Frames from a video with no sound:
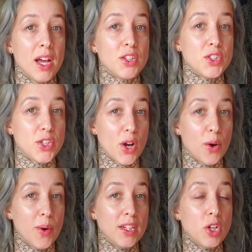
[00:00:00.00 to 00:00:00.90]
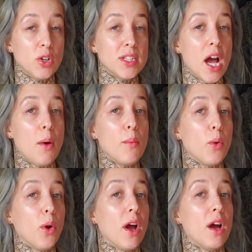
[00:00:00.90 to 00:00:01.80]
So it turned out
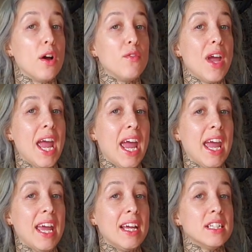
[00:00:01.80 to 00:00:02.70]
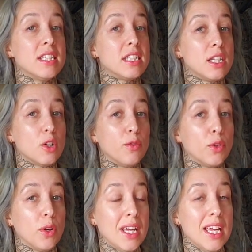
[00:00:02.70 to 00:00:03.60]
more of a
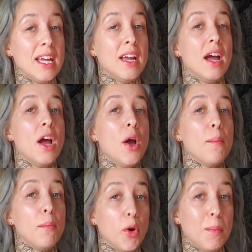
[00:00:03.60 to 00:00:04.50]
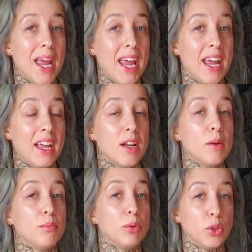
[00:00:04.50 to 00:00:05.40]
silvery mermaid
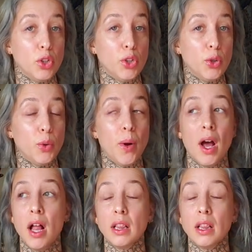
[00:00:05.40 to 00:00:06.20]
blue.